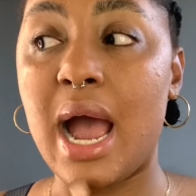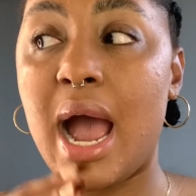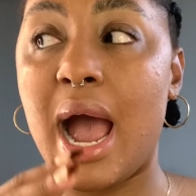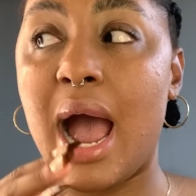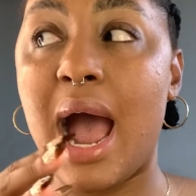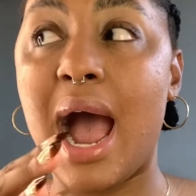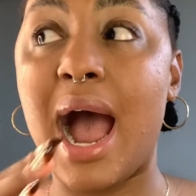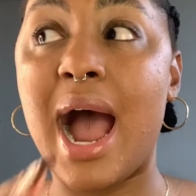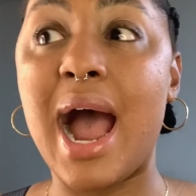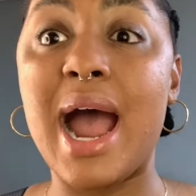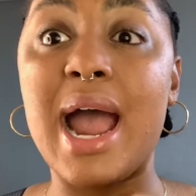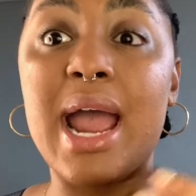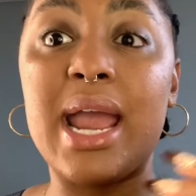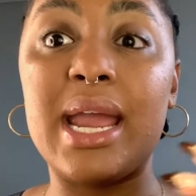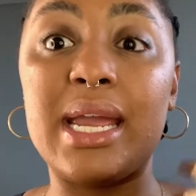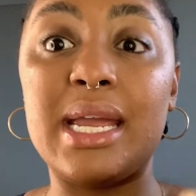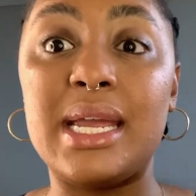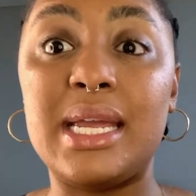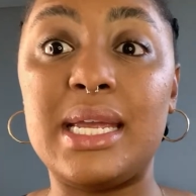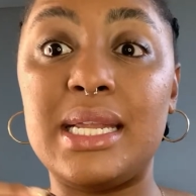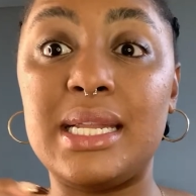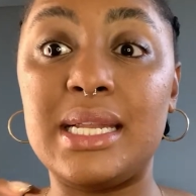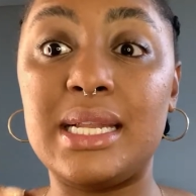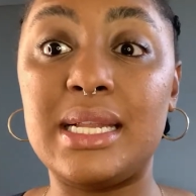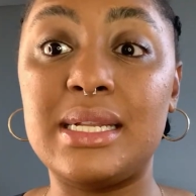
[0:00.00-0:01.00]

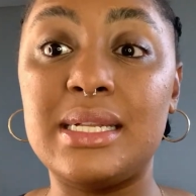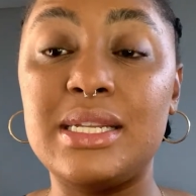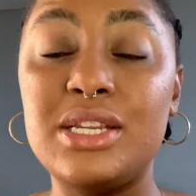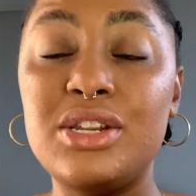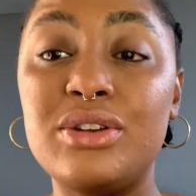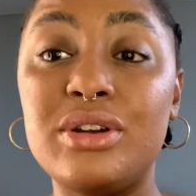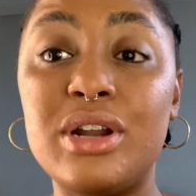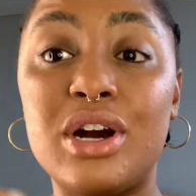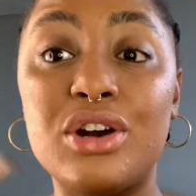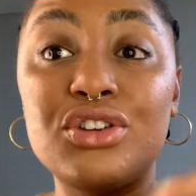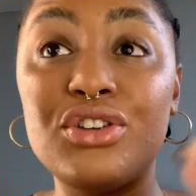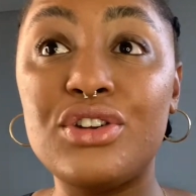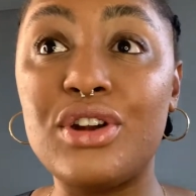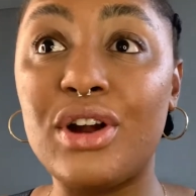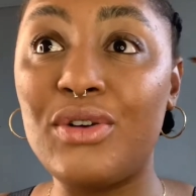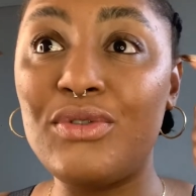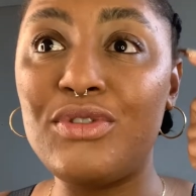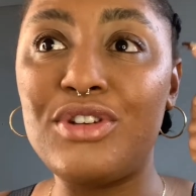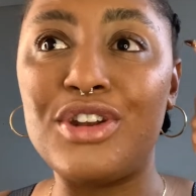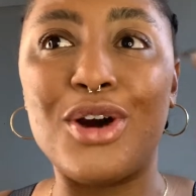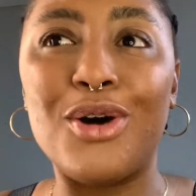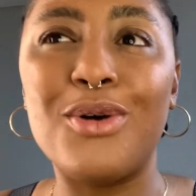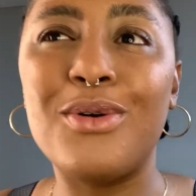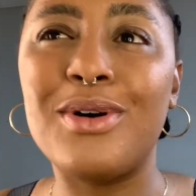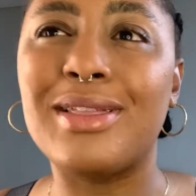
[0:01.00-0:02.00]
I, you know, you don't
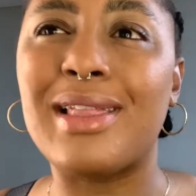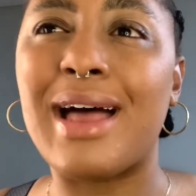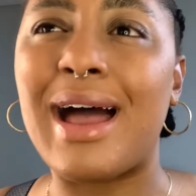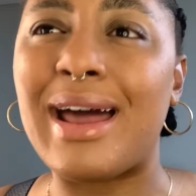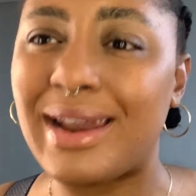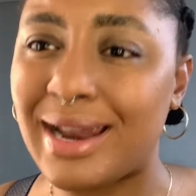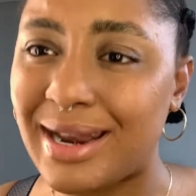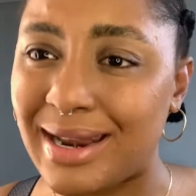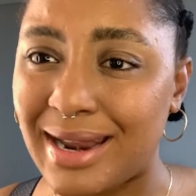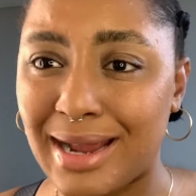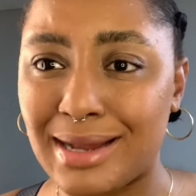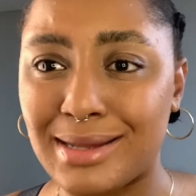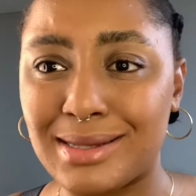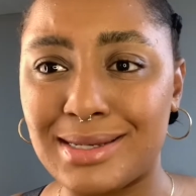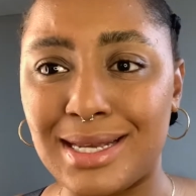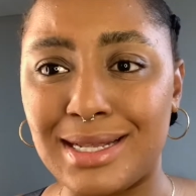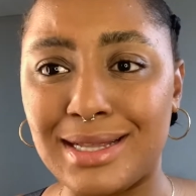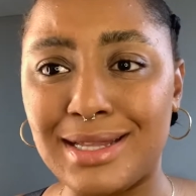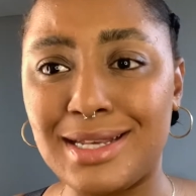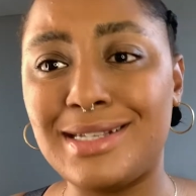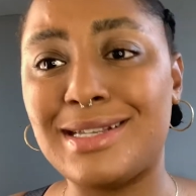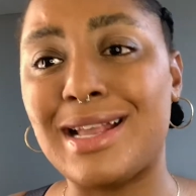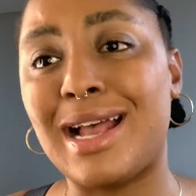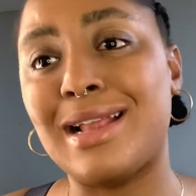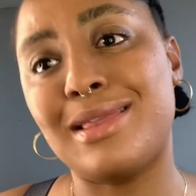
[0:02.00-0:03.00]
know a lot at 19. At
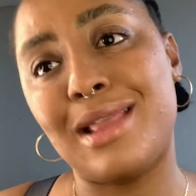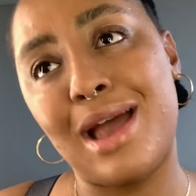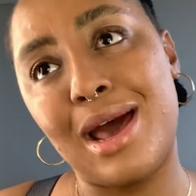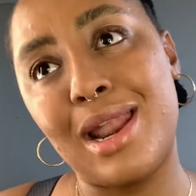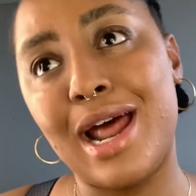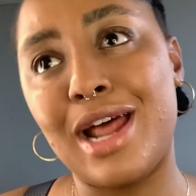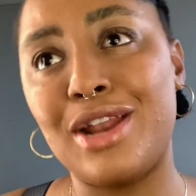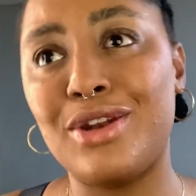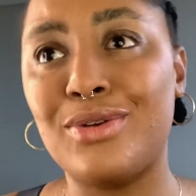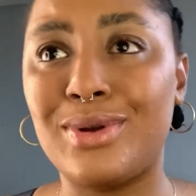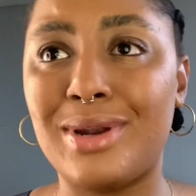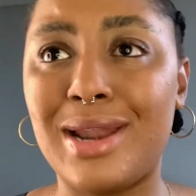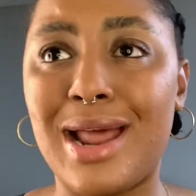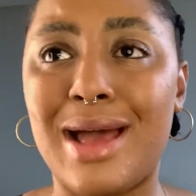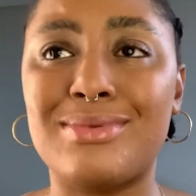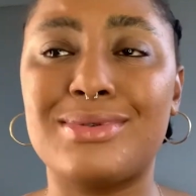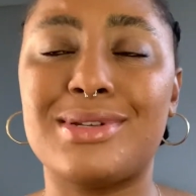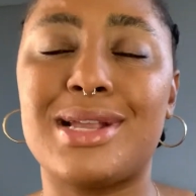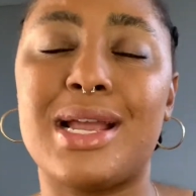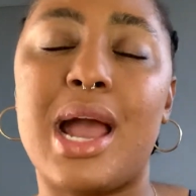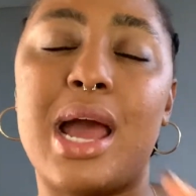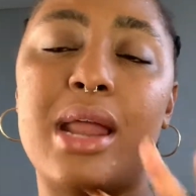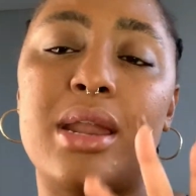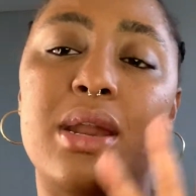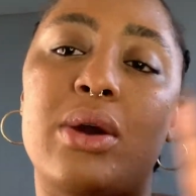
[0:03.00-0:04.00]
least I thought I knew a lot. I was
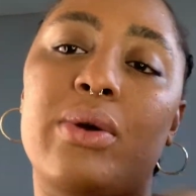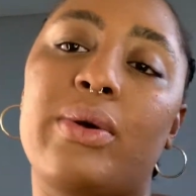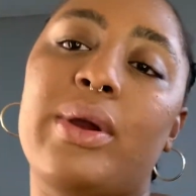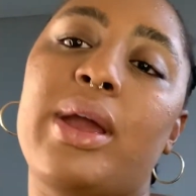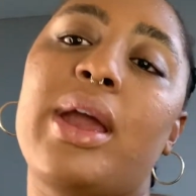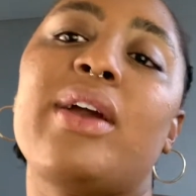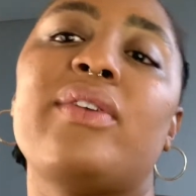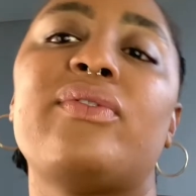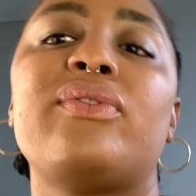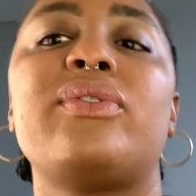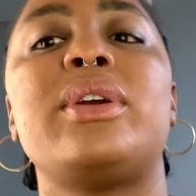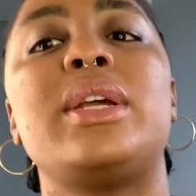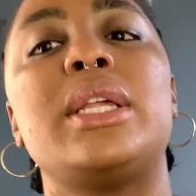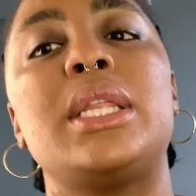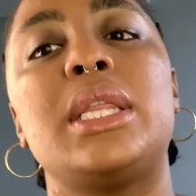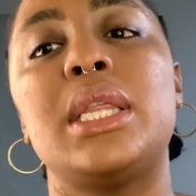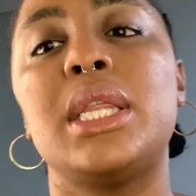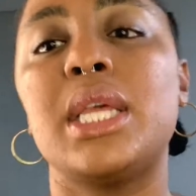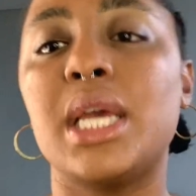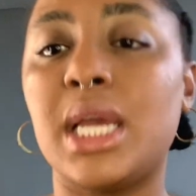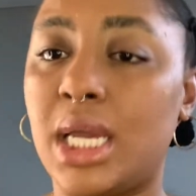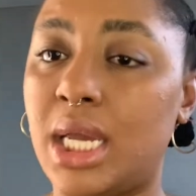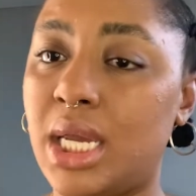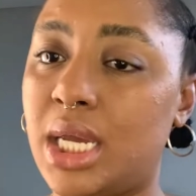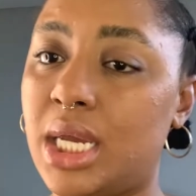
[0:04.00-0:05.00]
like, I know
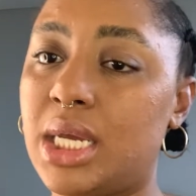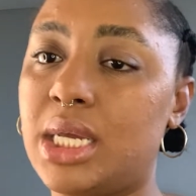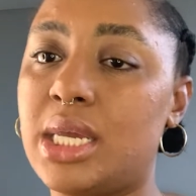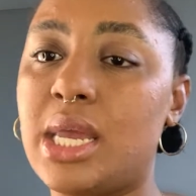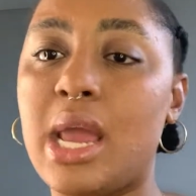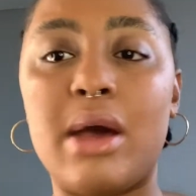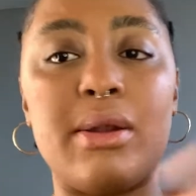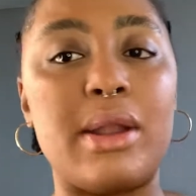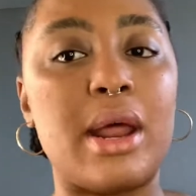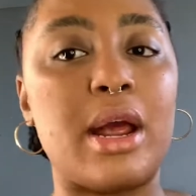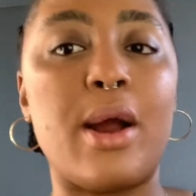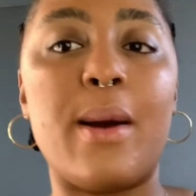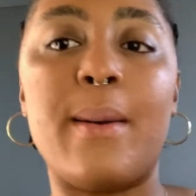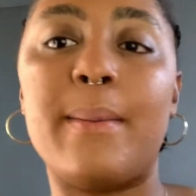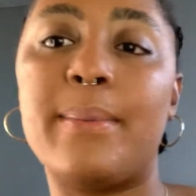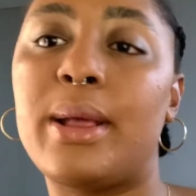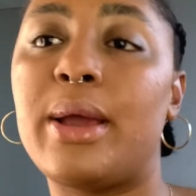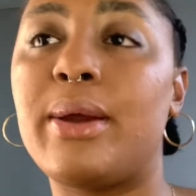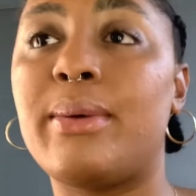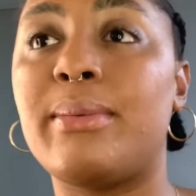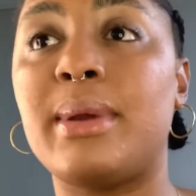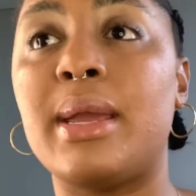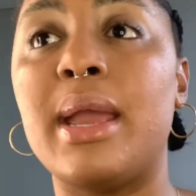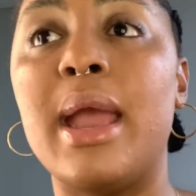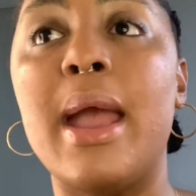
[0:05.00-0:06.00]
everything. Y'all not gonna play
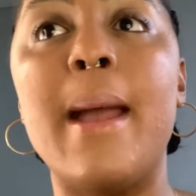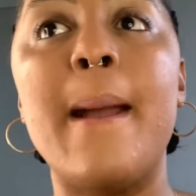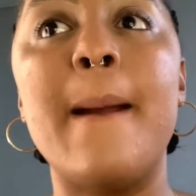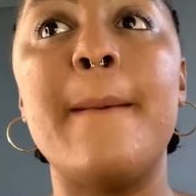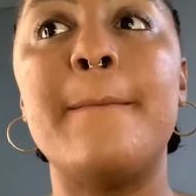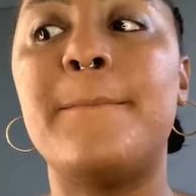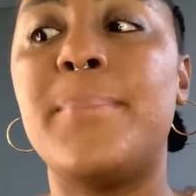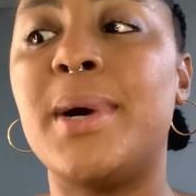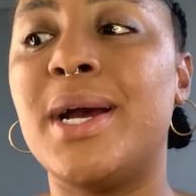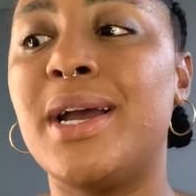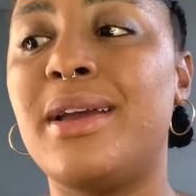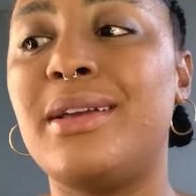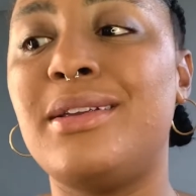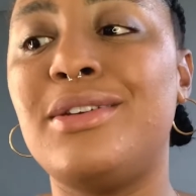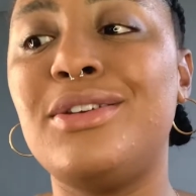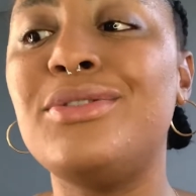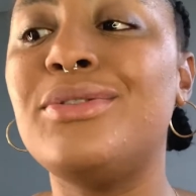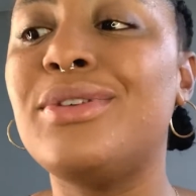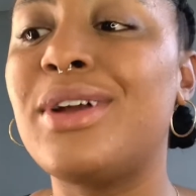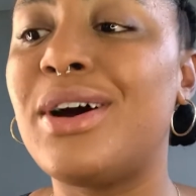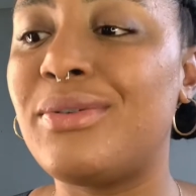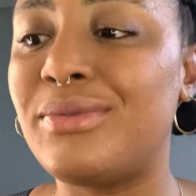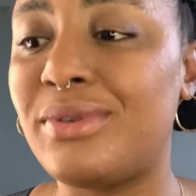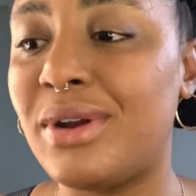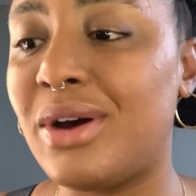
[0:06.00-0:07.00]
with me. But you
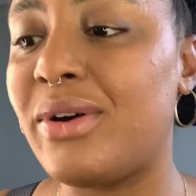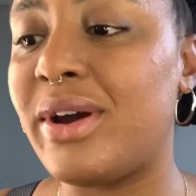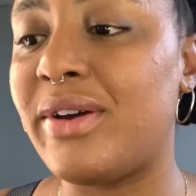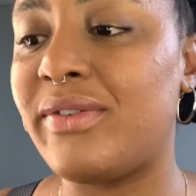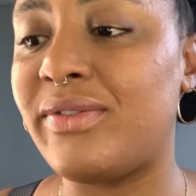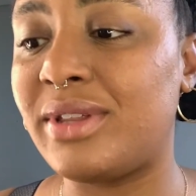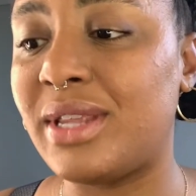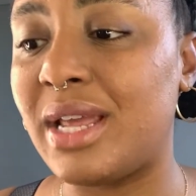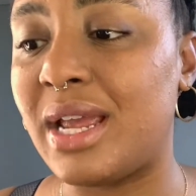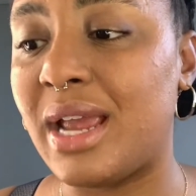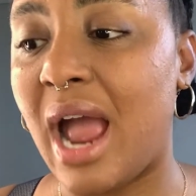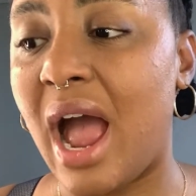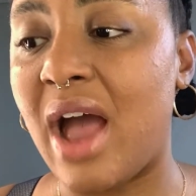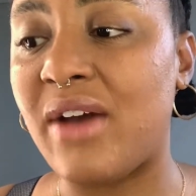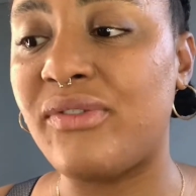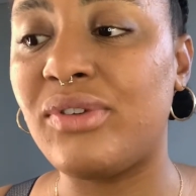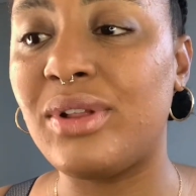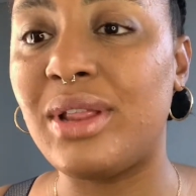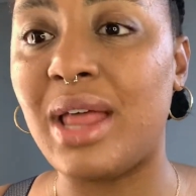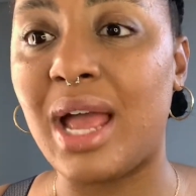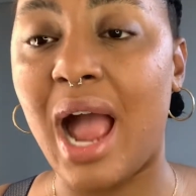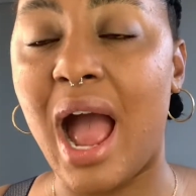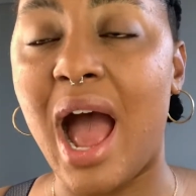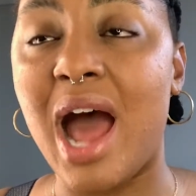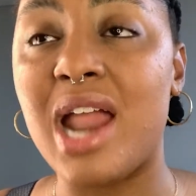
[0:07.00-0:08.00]
don't know everything. I feel
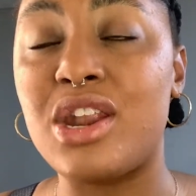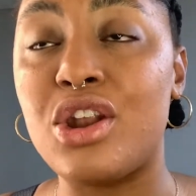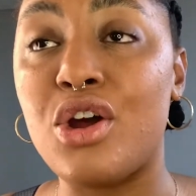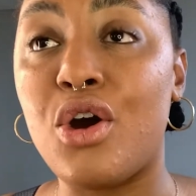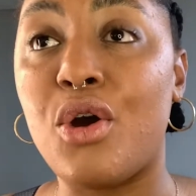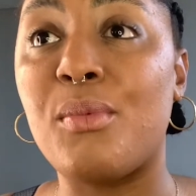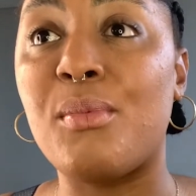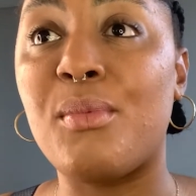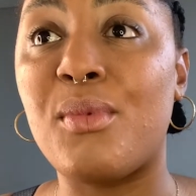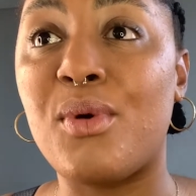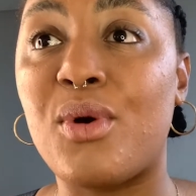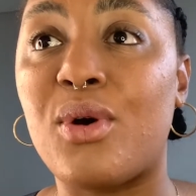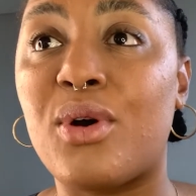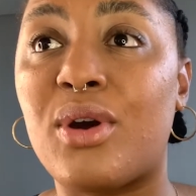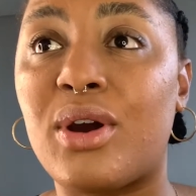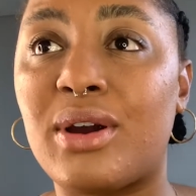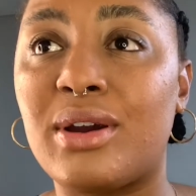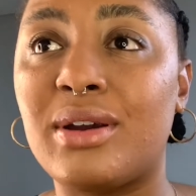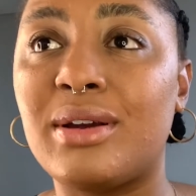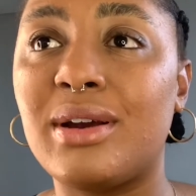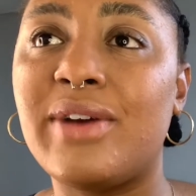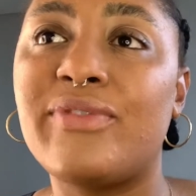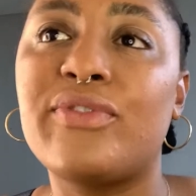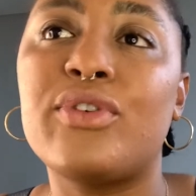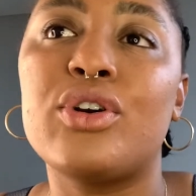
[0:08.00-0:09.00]
like I know more.
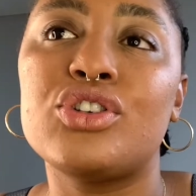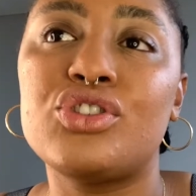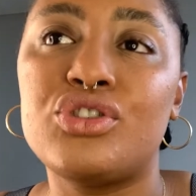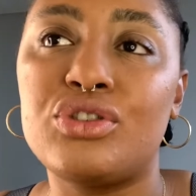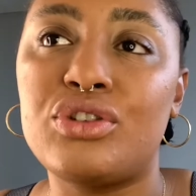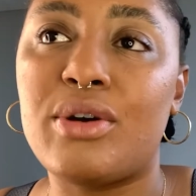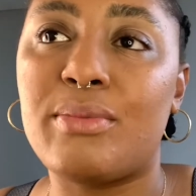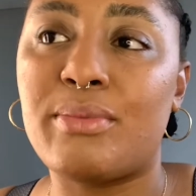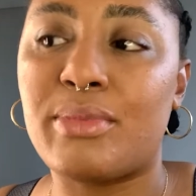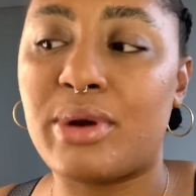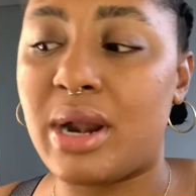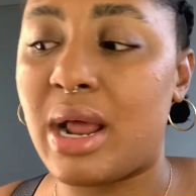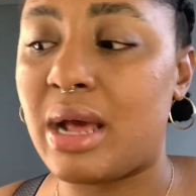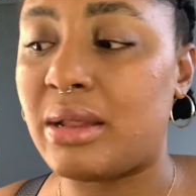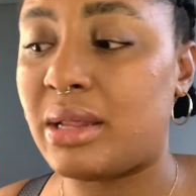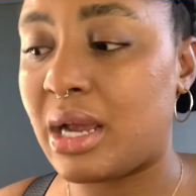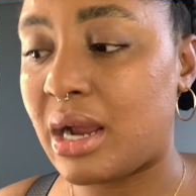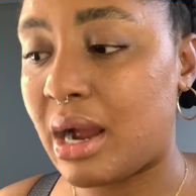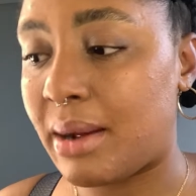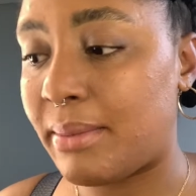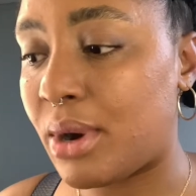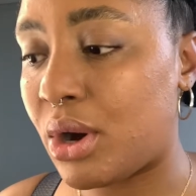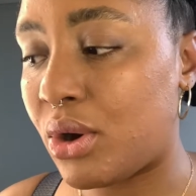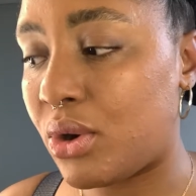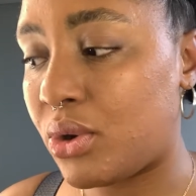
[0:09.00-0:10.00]
Of course you know more now. Like,
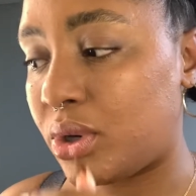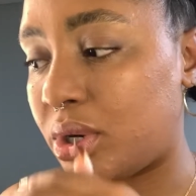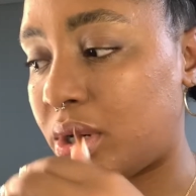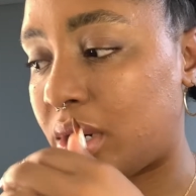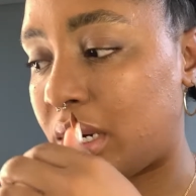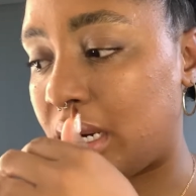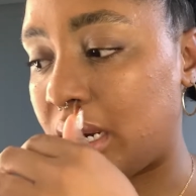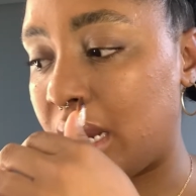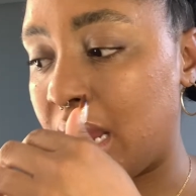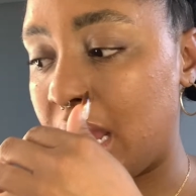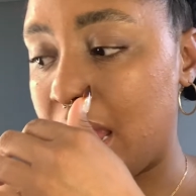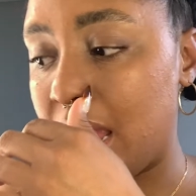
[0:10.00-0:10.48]
I'm older.